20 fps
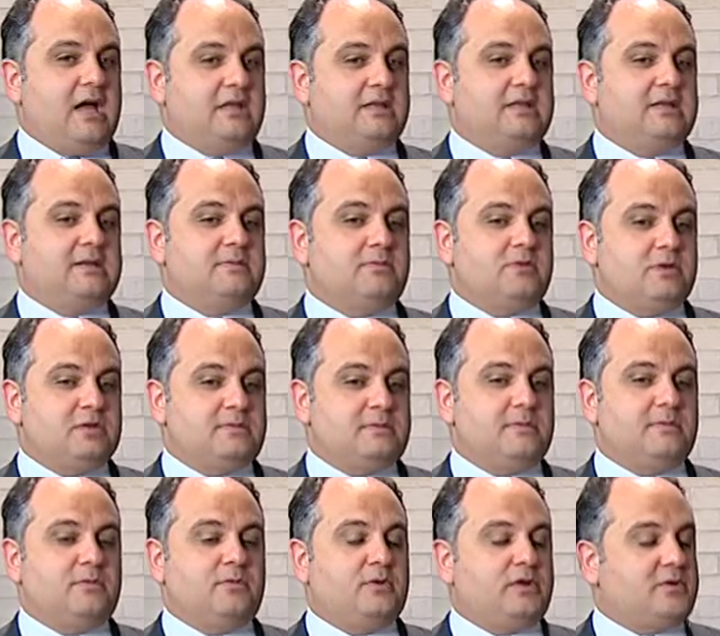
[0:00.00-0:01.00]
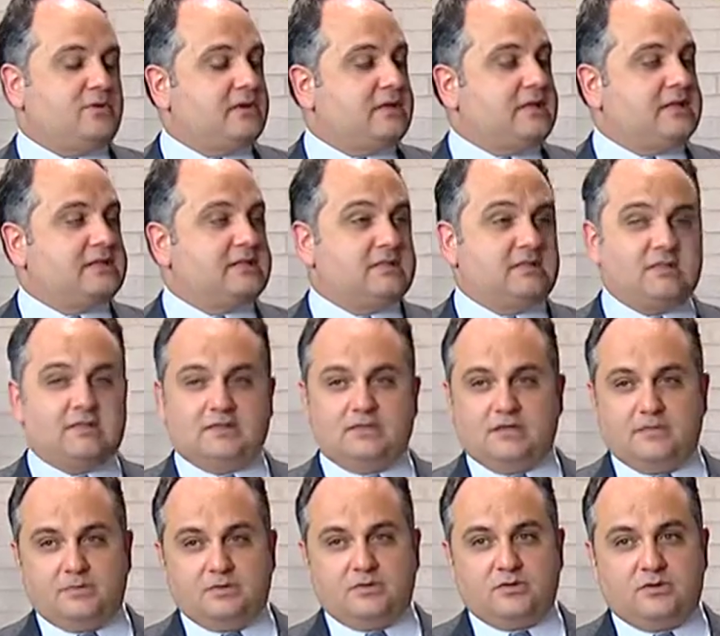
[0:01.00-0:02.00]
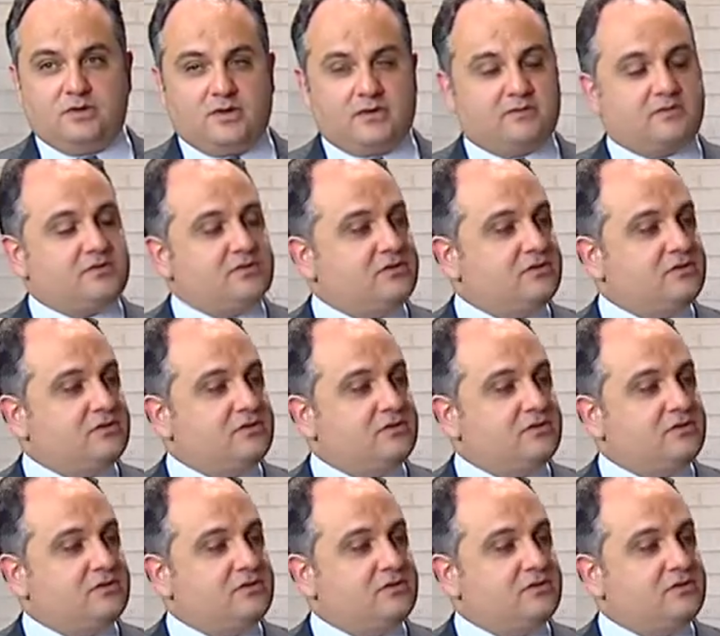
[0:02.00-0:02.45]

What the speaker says: think most people would agree that's a little bit too young to...